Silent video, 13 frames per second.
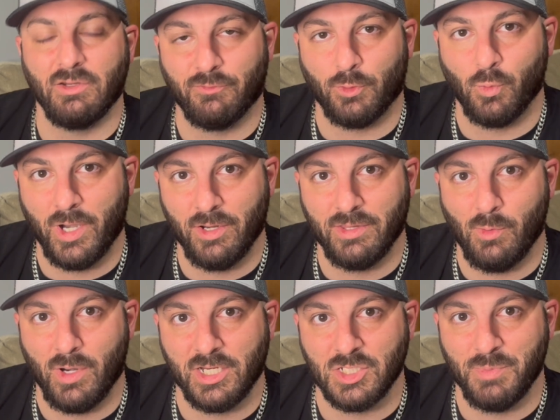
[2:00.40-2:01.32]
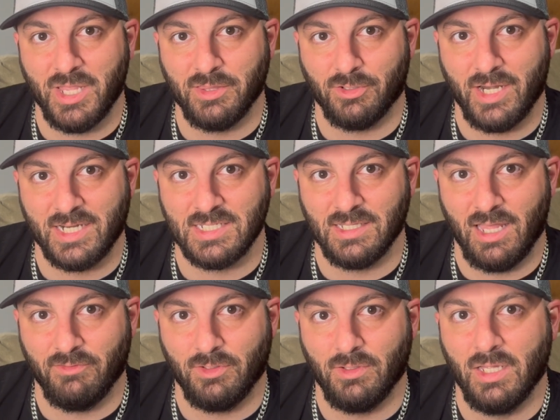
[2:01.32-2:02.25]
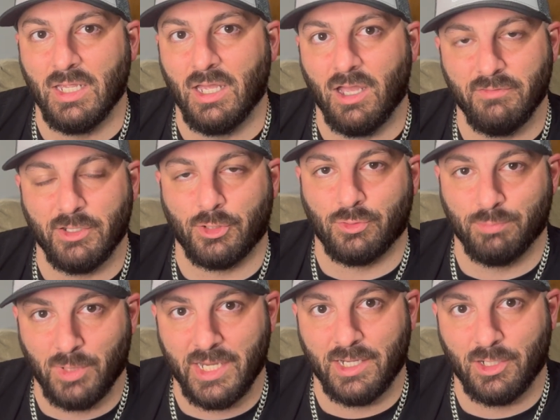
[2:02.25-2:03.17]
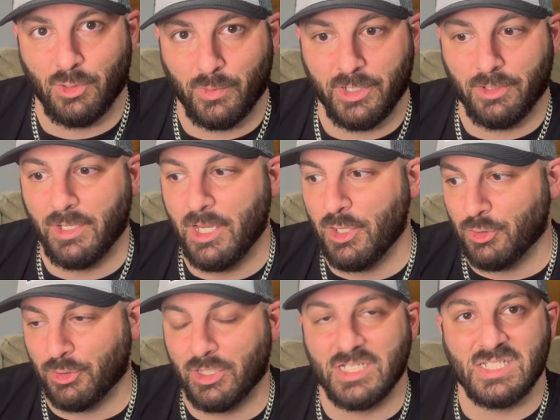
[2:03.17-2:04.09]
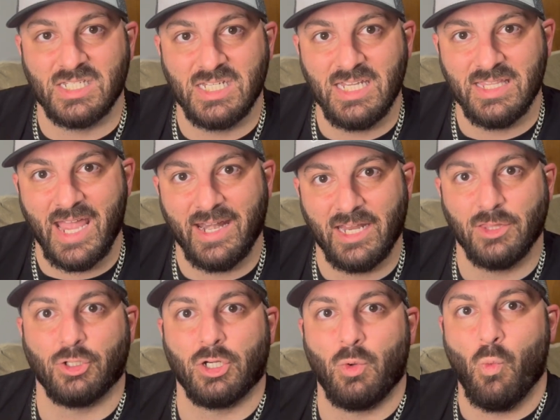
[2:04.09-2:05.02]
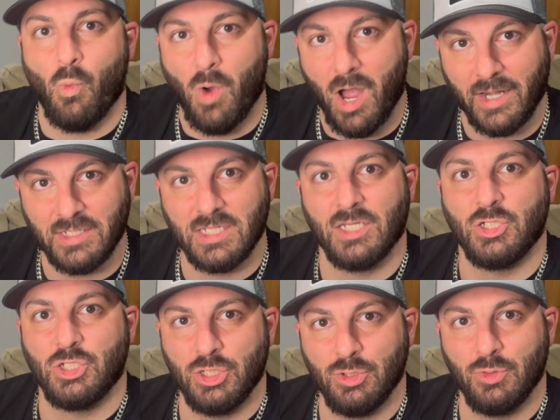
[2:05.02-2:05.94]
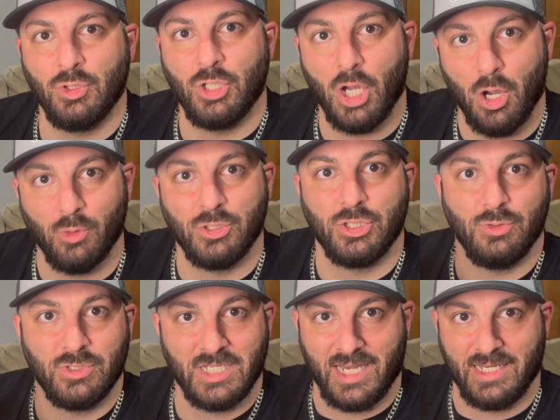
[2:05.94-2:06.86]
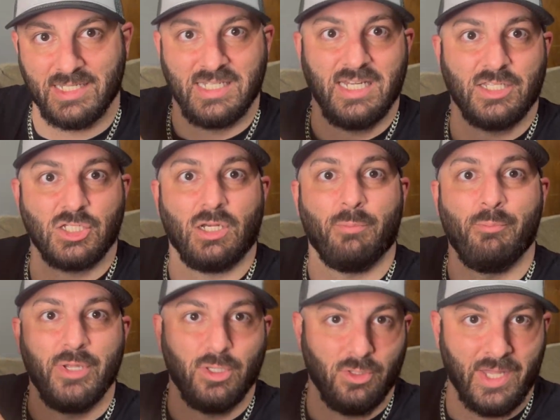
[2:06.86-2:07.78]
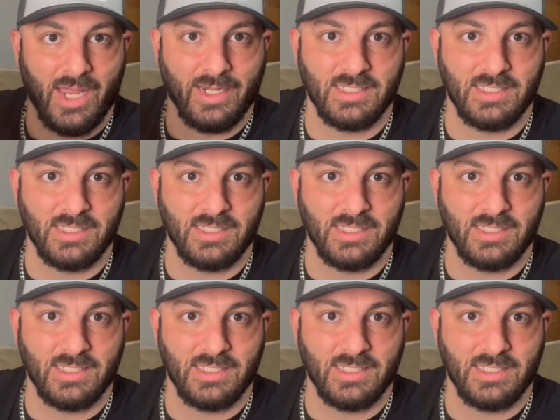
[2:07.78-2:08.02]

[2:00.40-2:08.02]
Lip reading: for where they want to spend their next level of their playing career, they're going to see that and they're going to want to go to Tennessee. It's going to build on